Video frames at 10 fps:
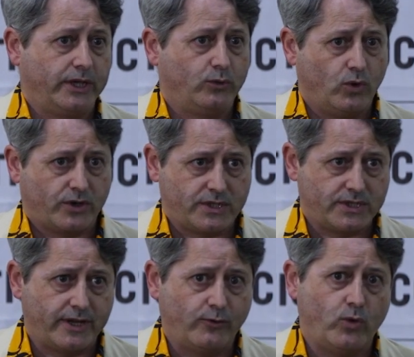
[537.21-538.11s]
It works the
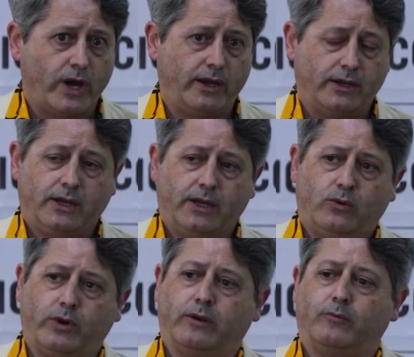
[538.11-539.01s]
same way
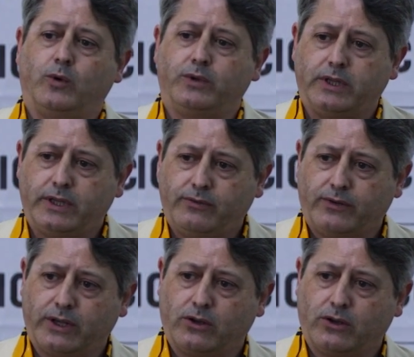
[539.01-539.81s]
when put in different